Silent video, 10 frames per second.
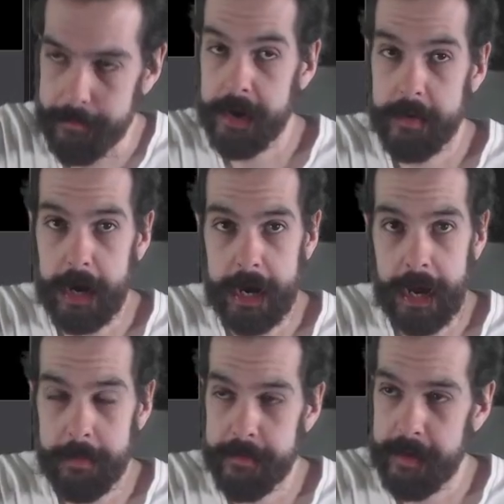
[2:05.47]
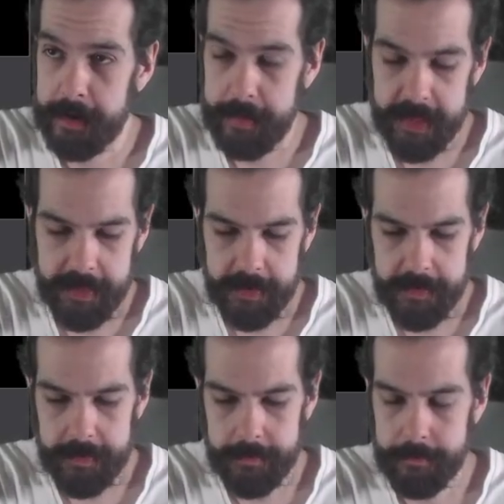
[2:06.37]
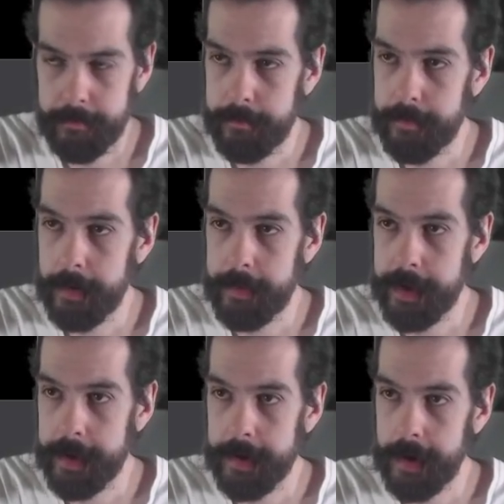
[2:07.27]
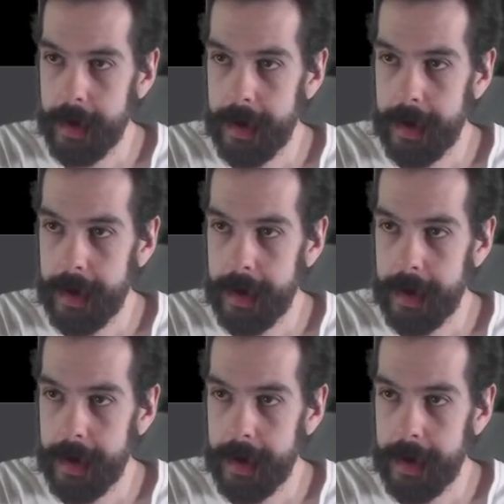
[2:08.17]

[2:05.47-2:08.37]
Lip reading: We're going to create an abstract method, public